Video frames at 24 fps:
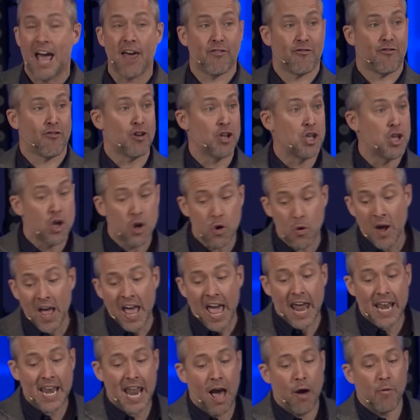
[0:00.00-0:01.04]
death for you,
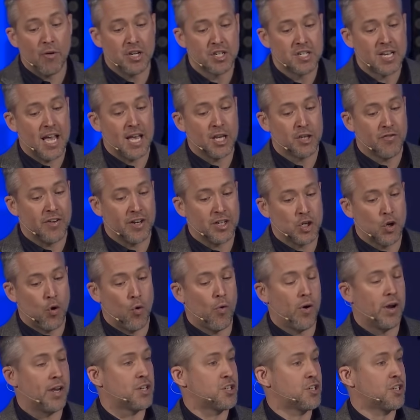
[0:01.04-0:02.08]
and now He stands
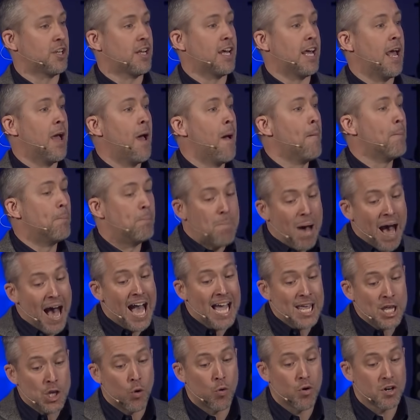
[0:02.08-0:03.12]
victoriously
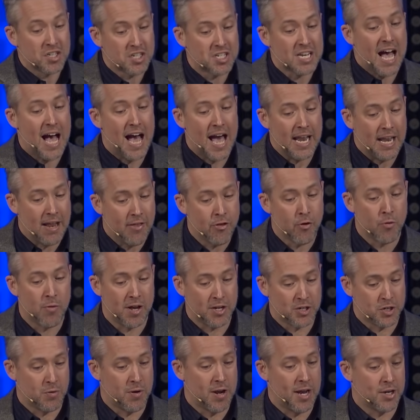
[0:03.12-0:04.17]
by your side in the
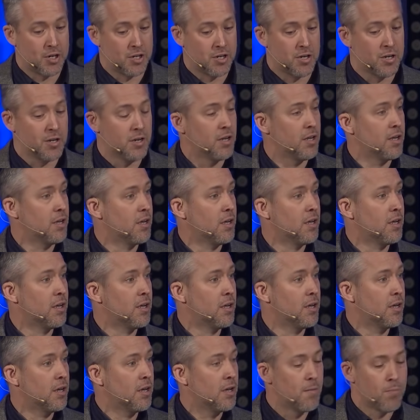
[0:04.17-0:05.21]
resurrection,
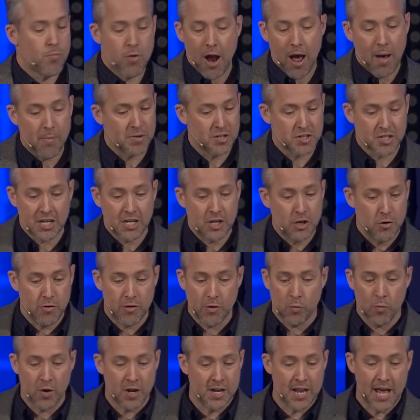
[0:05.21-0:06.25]
promising you
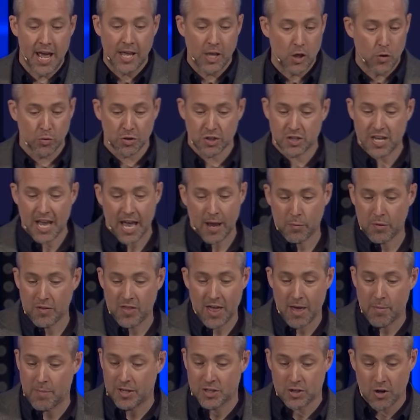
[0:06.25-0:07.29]
that one day you will stand with
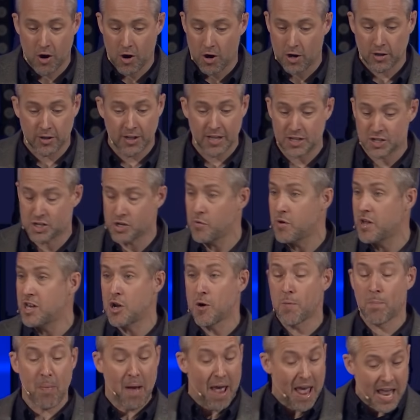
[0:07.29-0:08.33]
Him eternally. So in
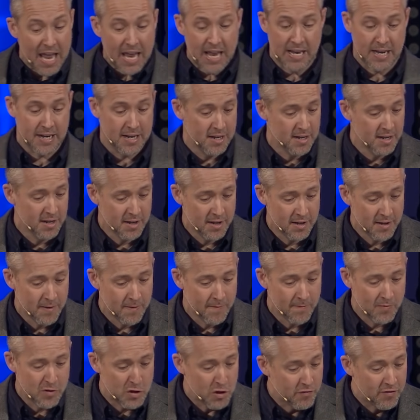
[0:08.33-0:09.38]
your pain,
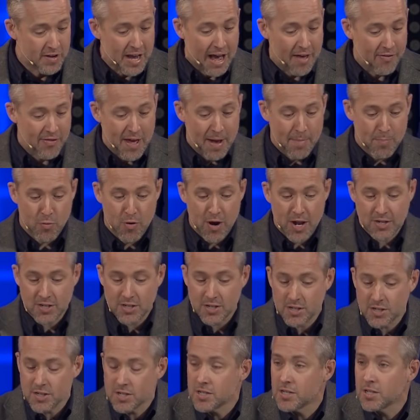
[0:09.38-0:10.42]
you've got that
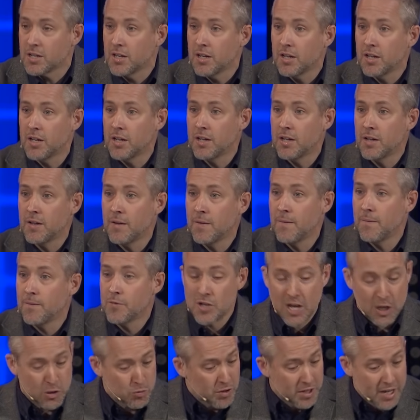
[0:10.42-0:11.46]
presence.
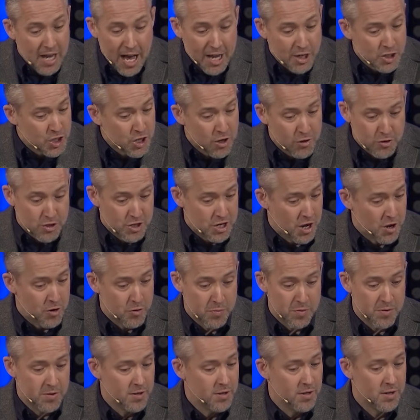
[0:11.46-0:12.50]
So that's what God showed
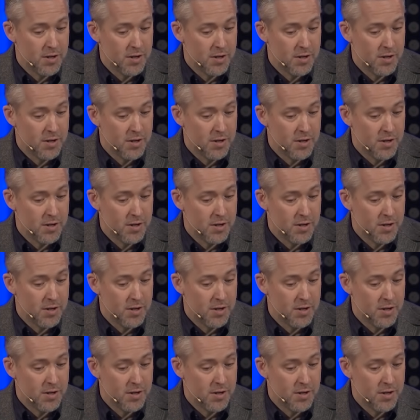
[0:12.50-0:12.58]
Job.